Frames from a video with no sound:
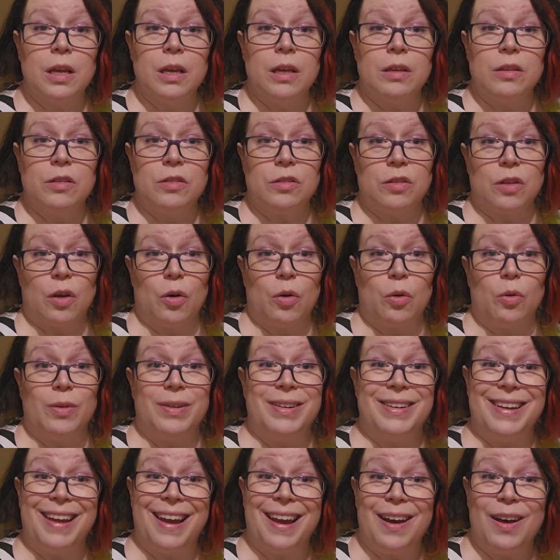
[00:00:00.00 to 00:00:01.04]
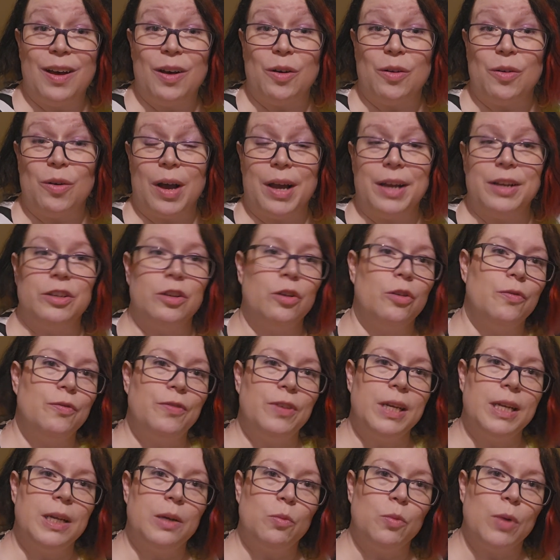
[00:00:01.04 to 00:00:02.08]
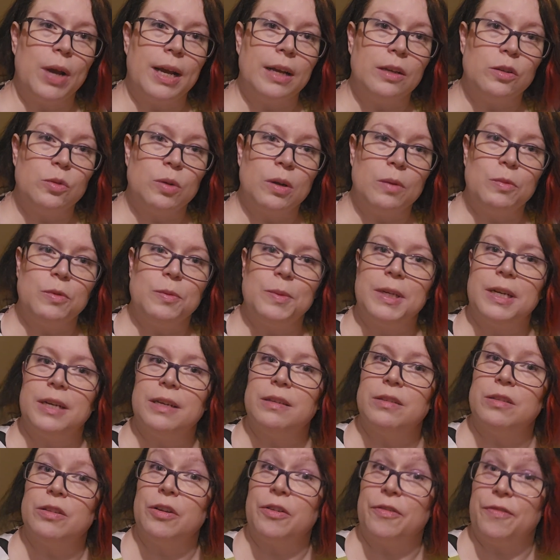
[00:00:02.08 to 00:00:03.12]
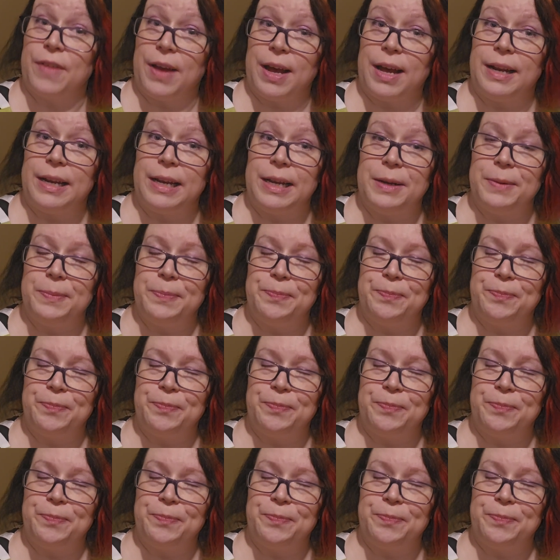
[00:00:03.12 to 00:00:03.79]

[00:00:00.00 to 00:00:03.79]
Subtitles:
So now I don't feed him waxworms because they're fatty.